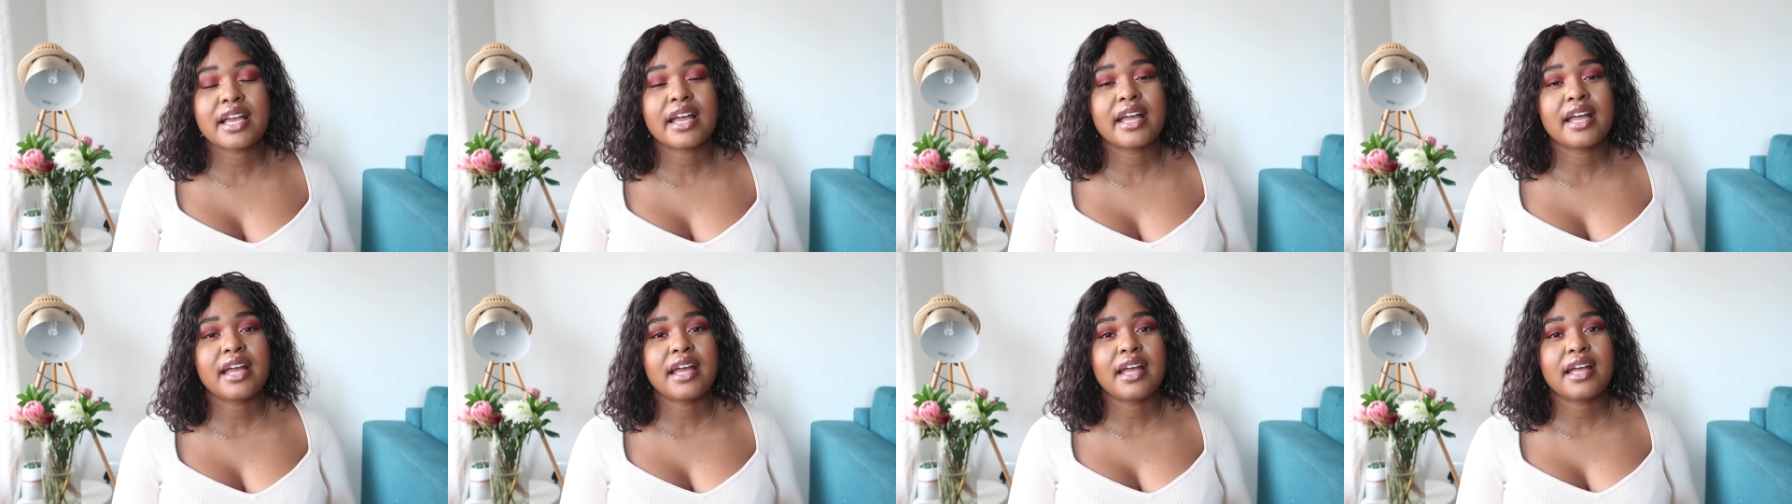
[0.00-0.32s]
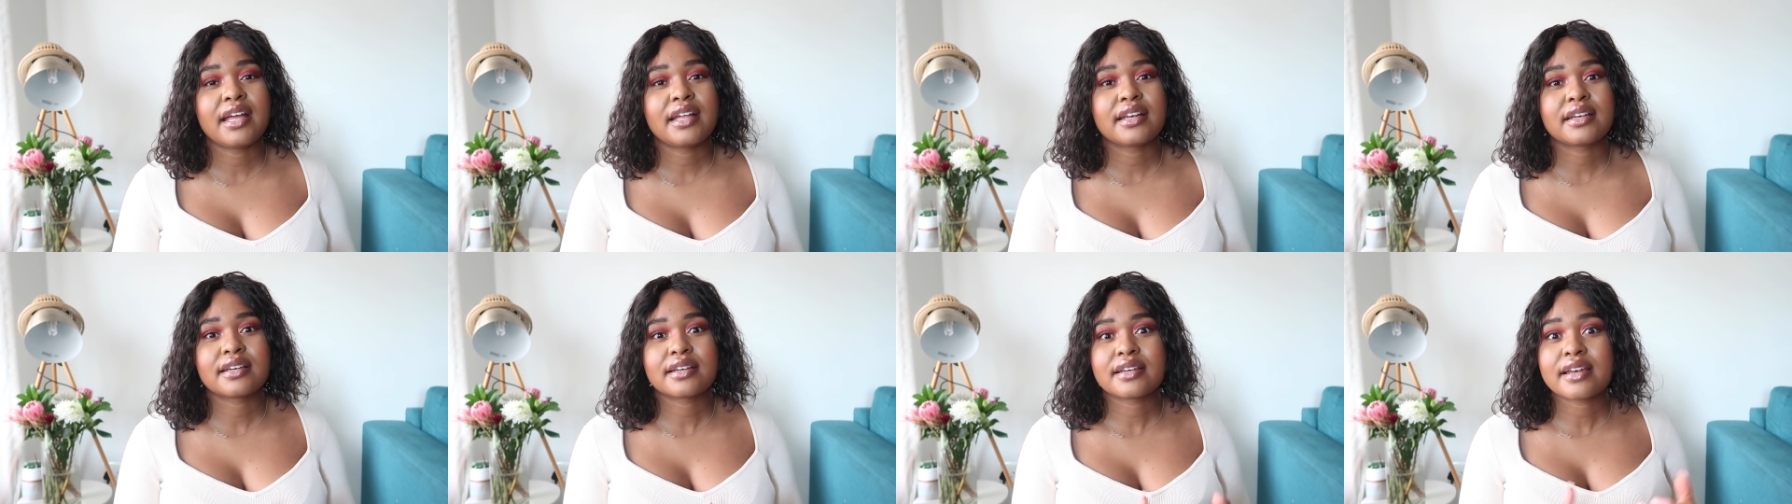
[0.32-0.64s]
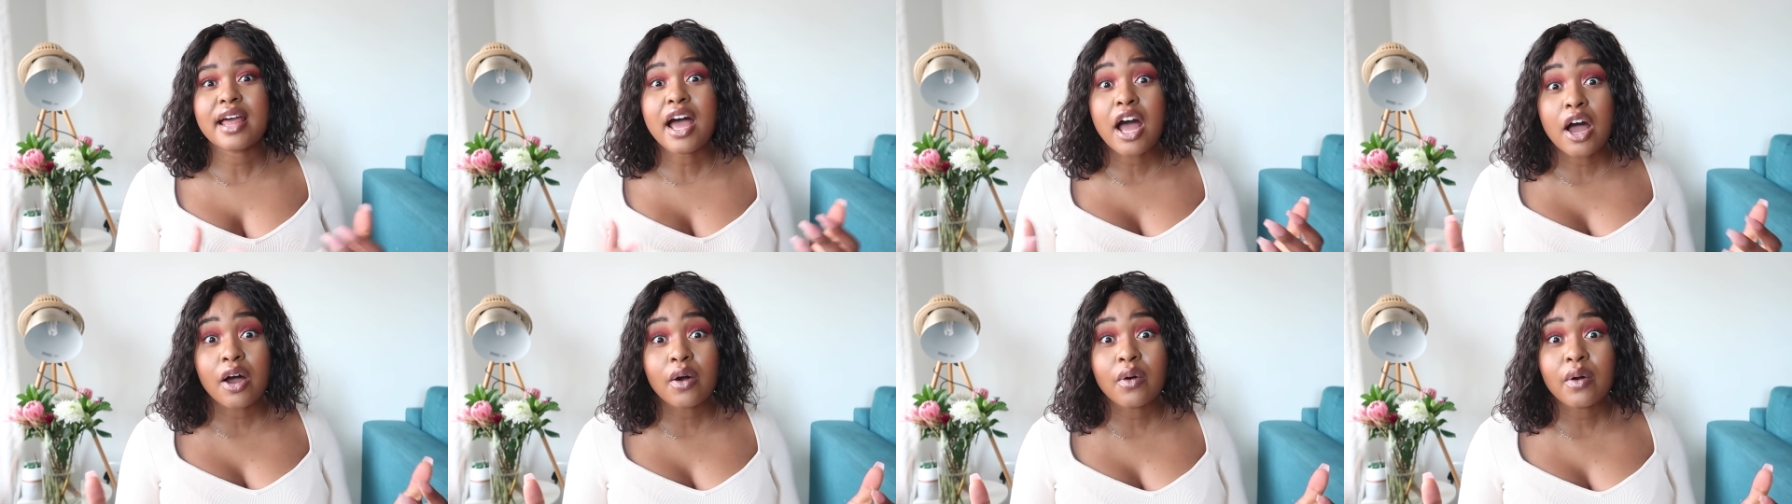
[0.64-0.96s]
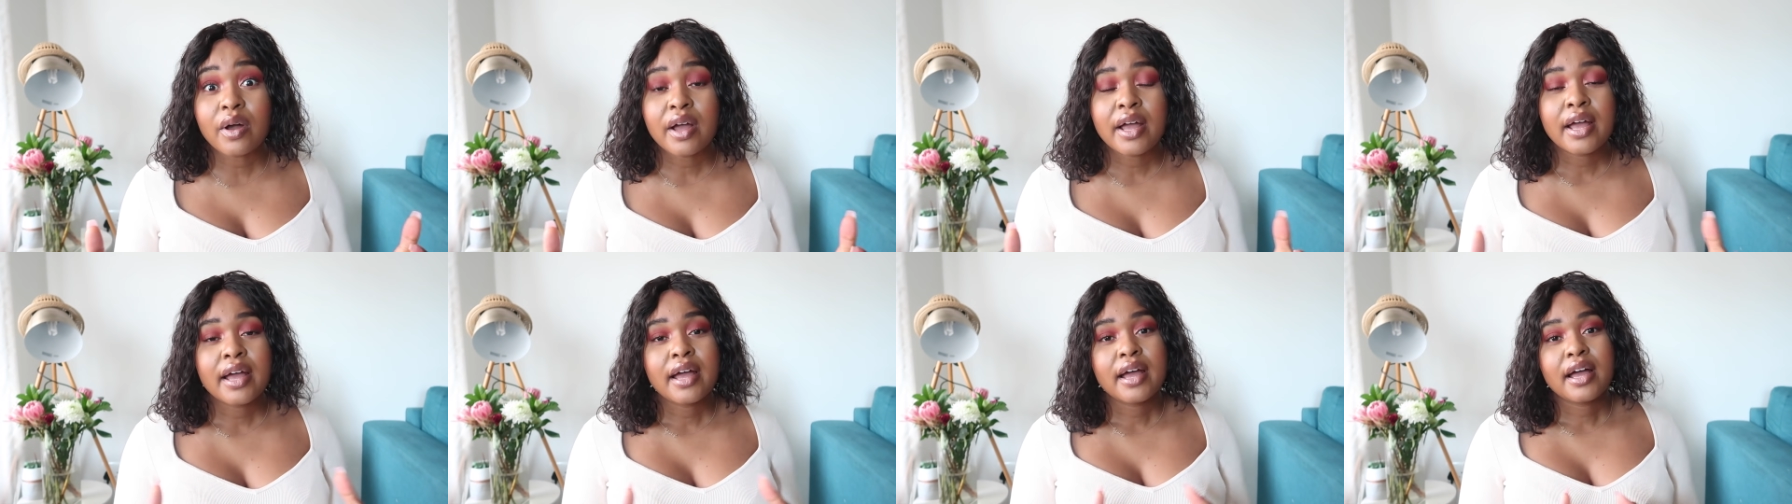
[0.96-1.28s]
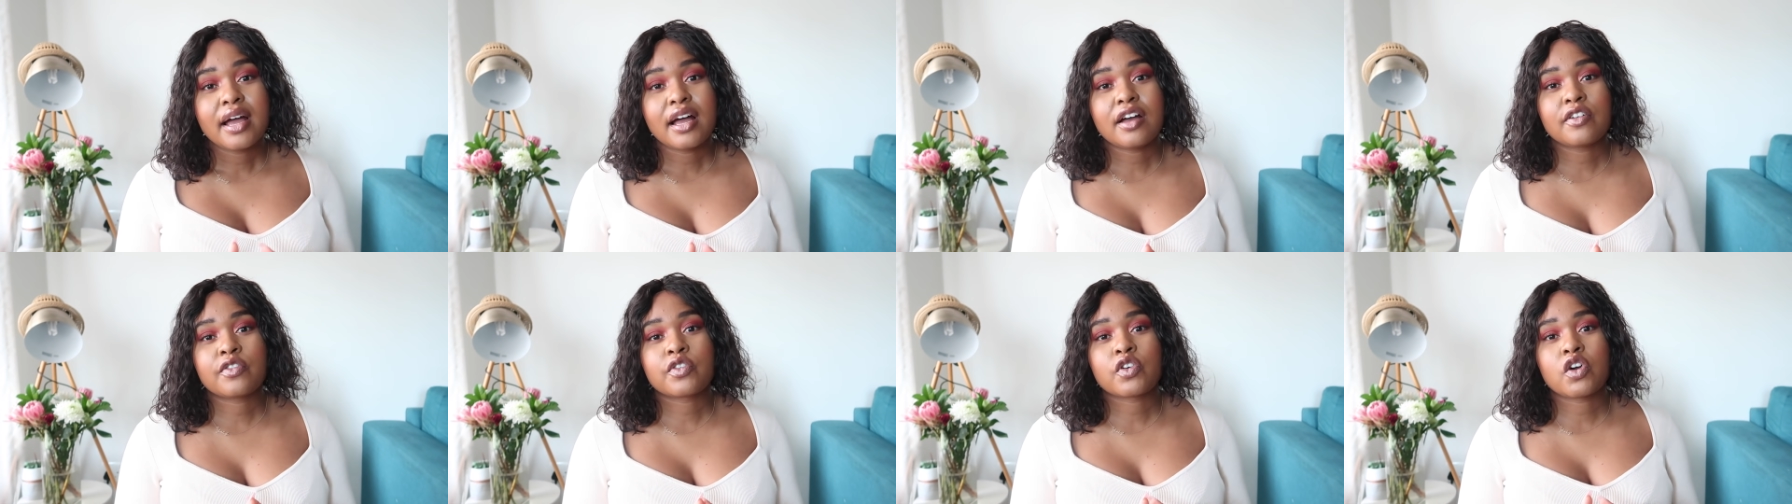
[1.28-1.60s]
and now
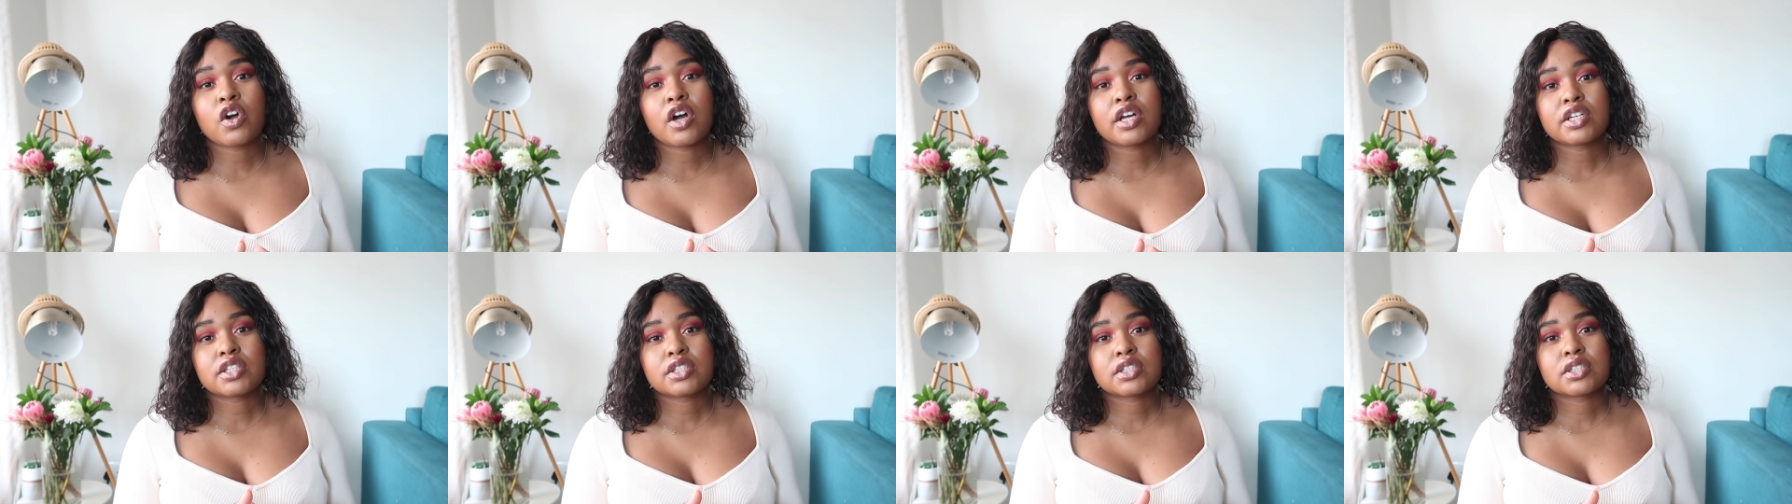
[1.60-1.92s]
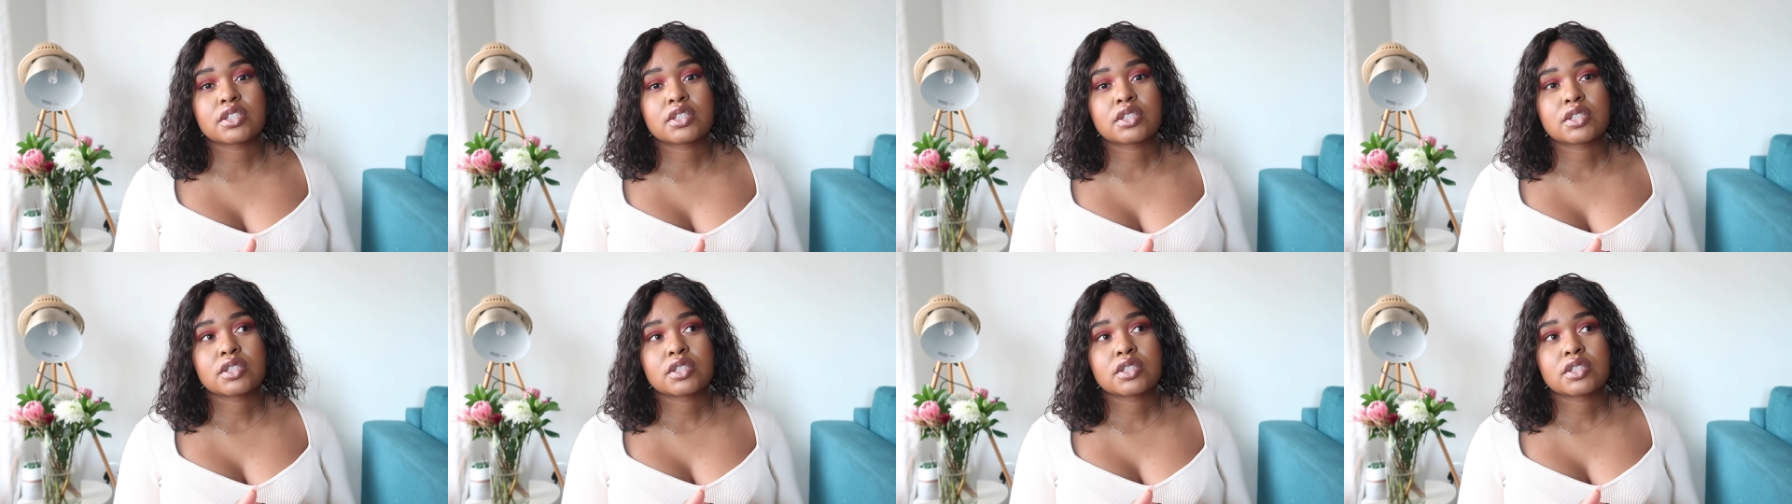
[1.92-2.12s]
I've got